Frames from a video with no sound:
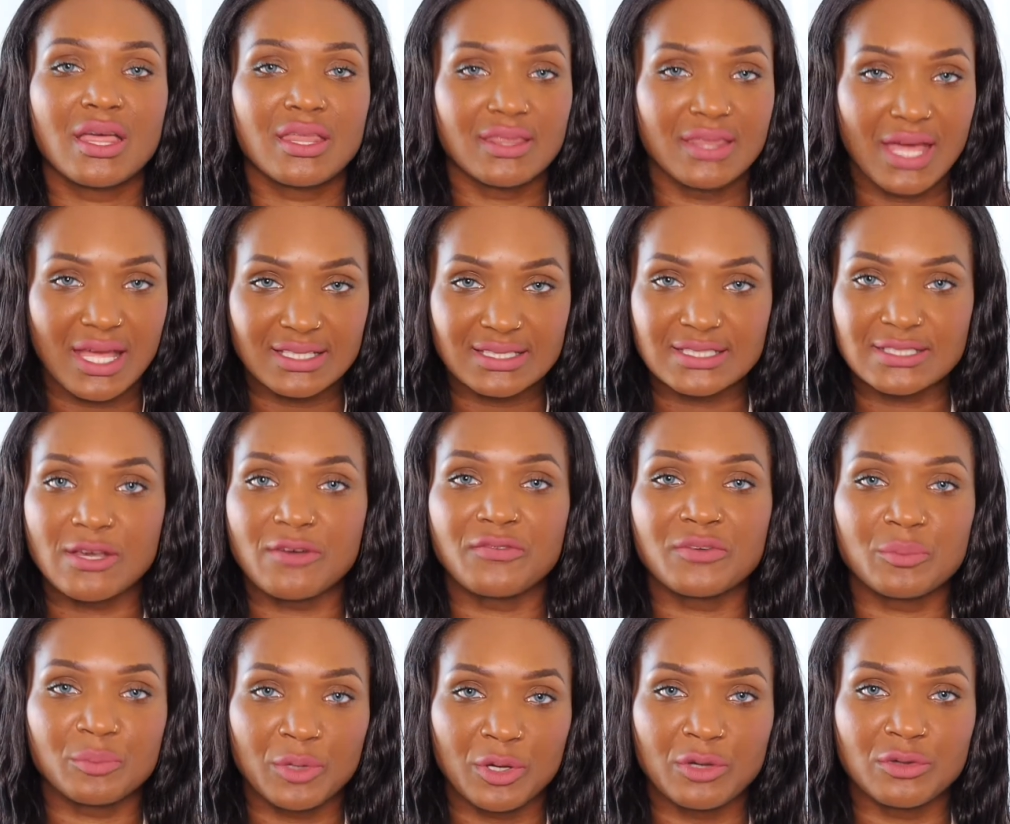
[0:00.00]
That's
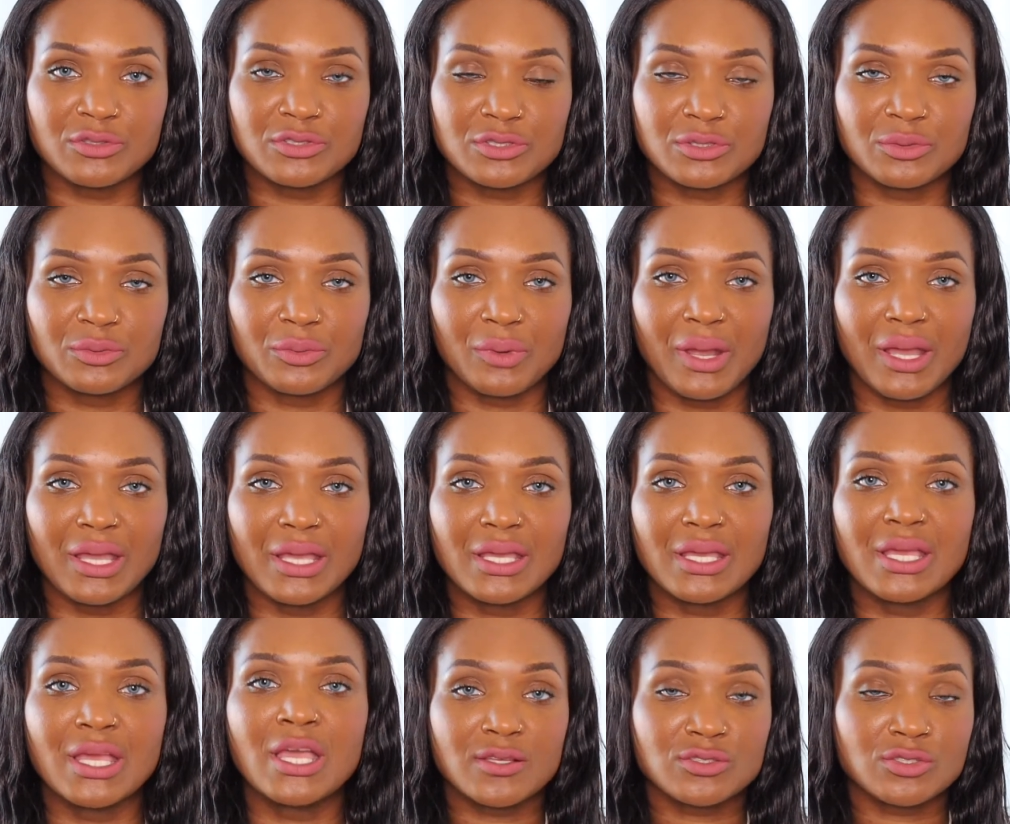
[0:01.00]
self-imposed, right?
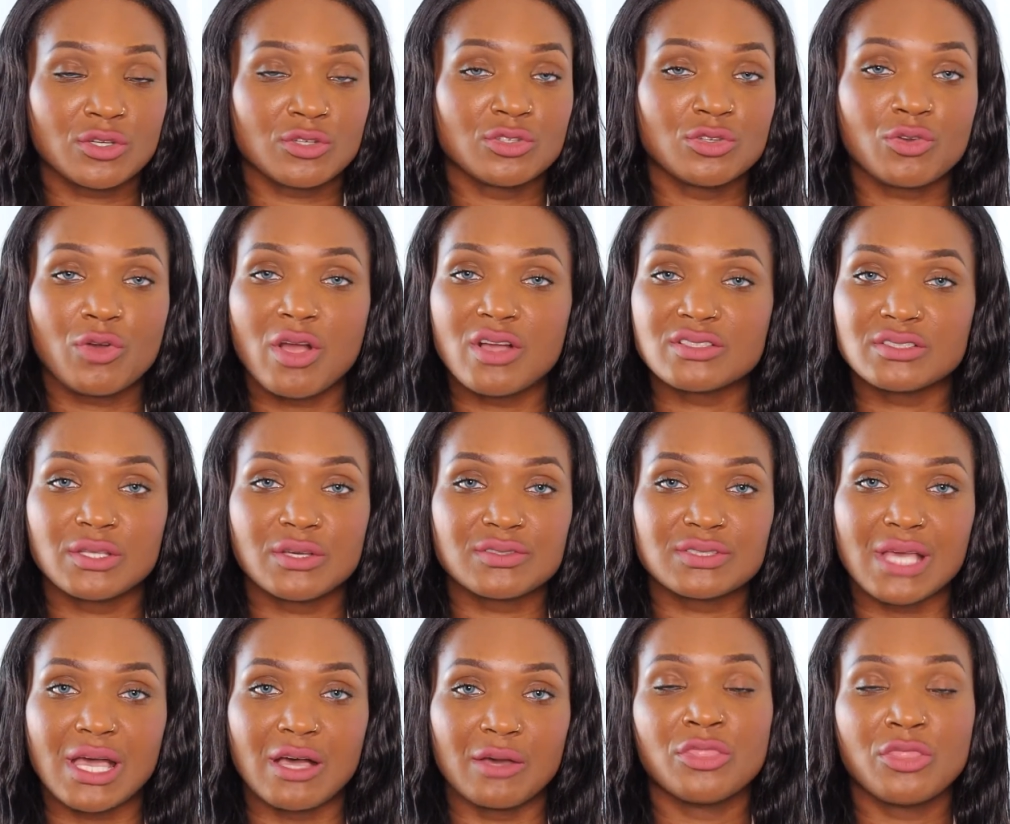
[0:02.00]
So you cross
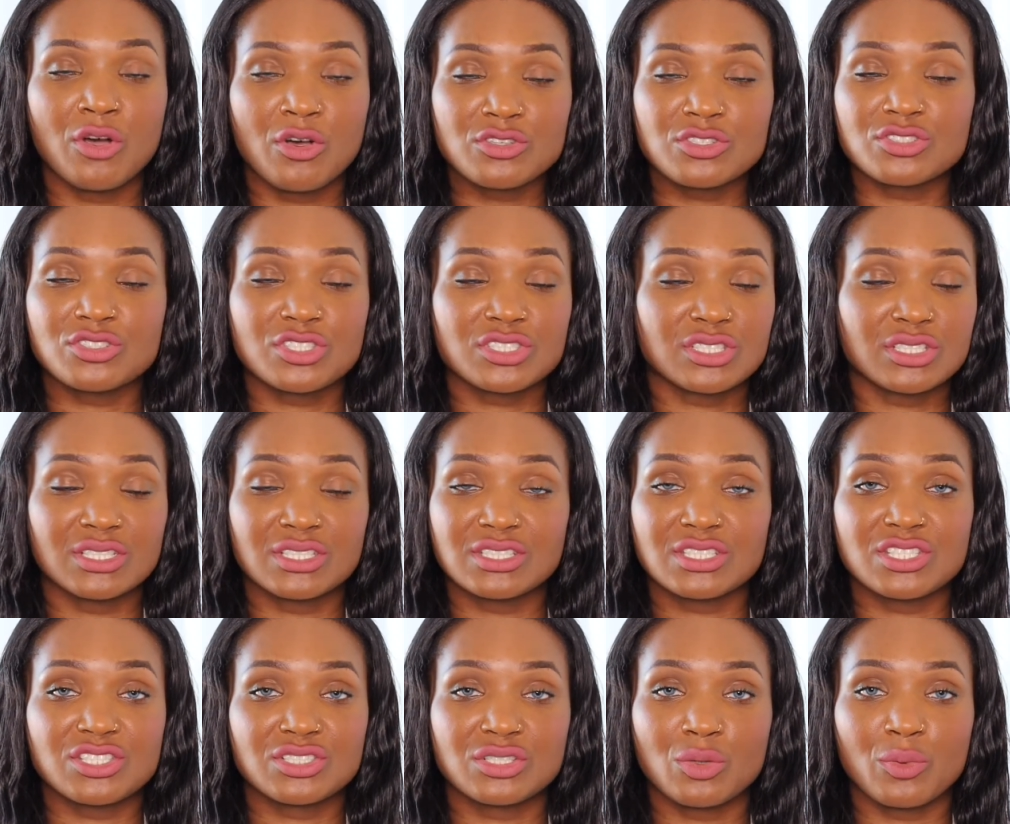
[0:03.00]
those out. Those are just a
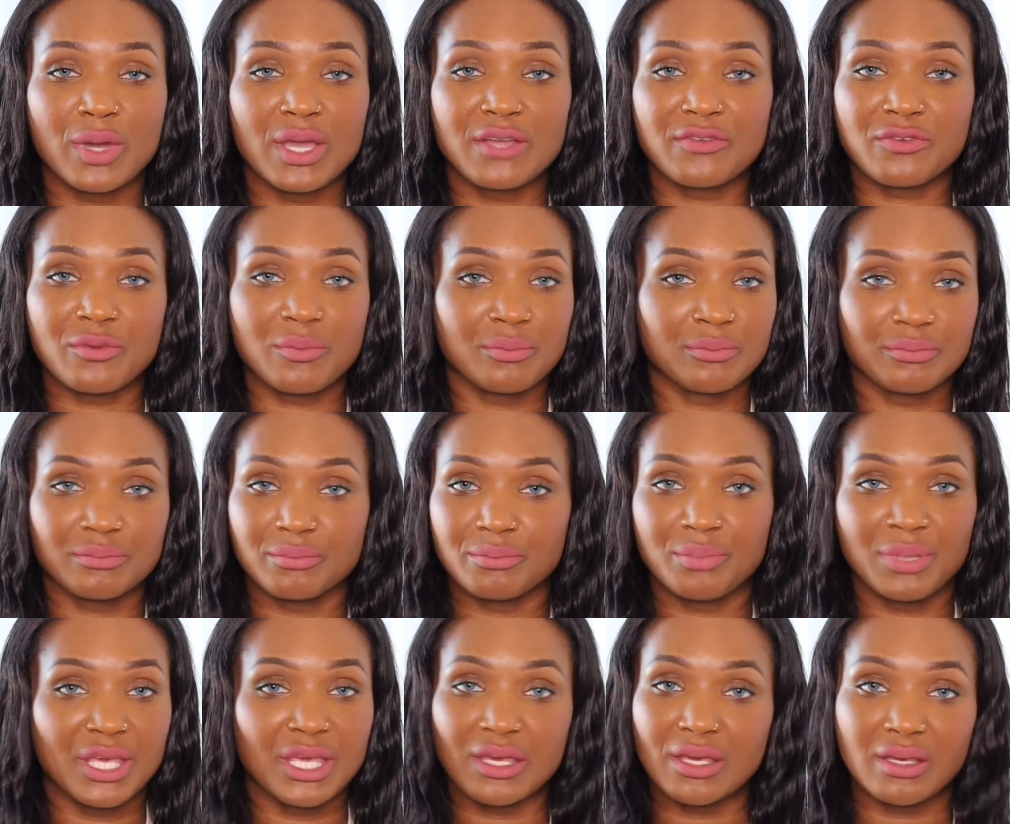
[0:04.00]
decision away from
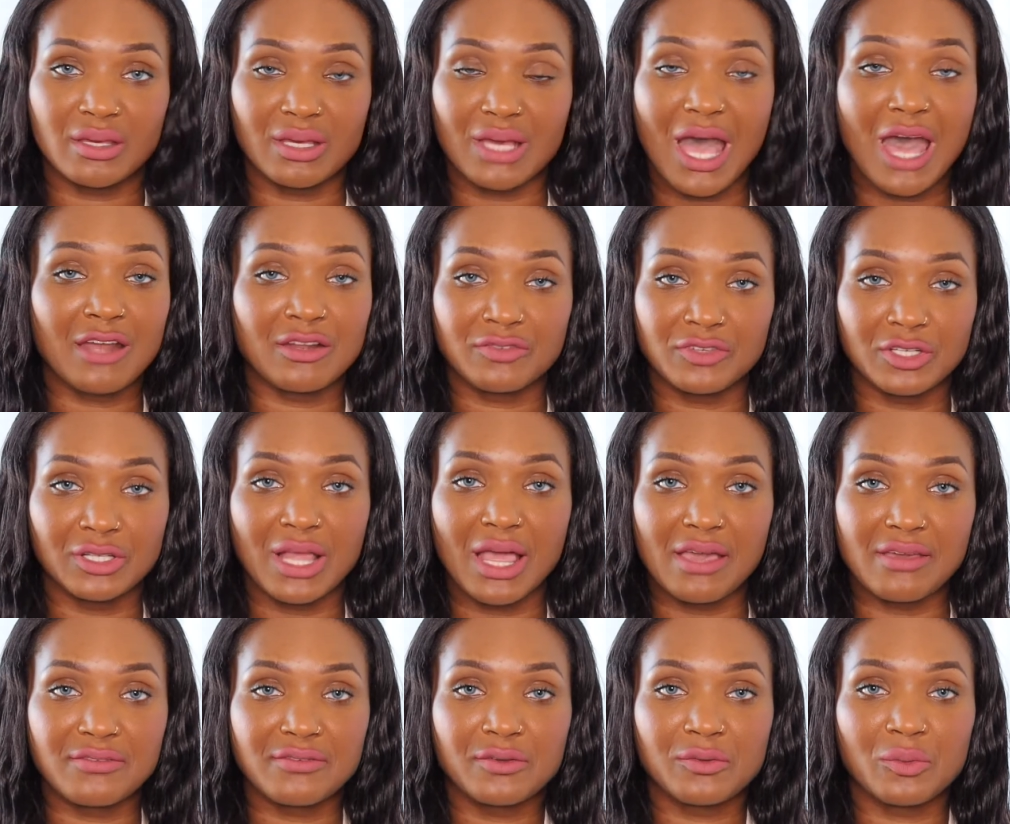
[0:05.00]
being out of your
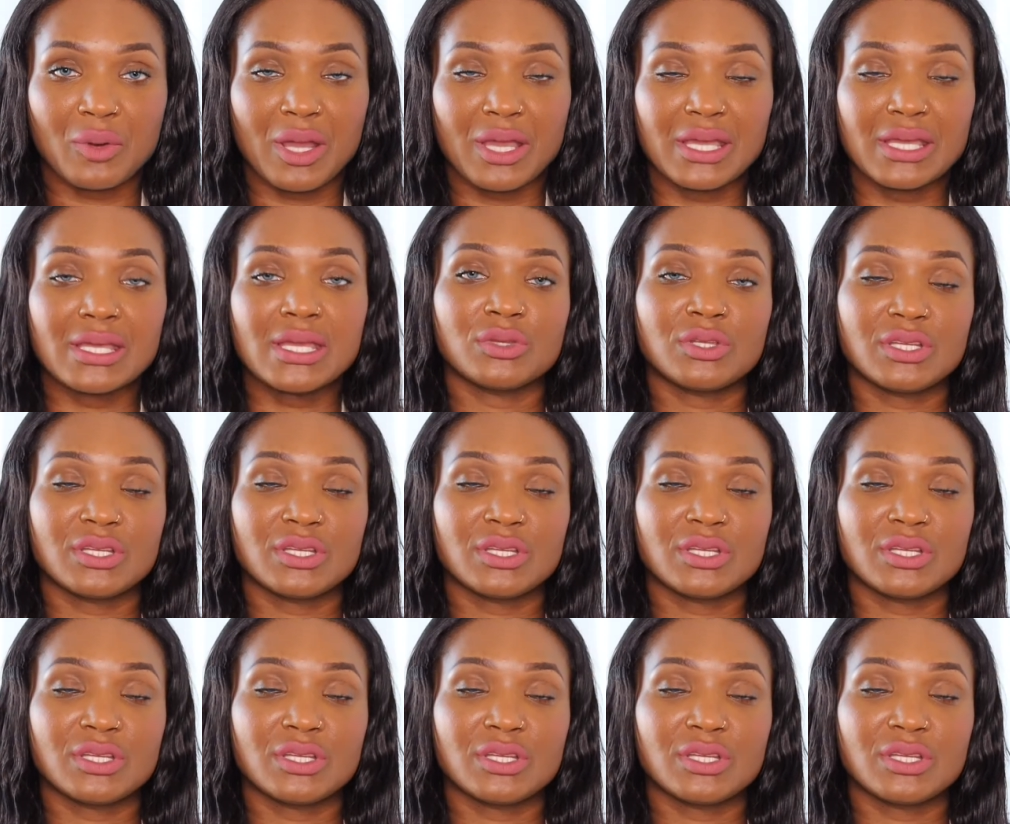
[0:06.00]
life, right?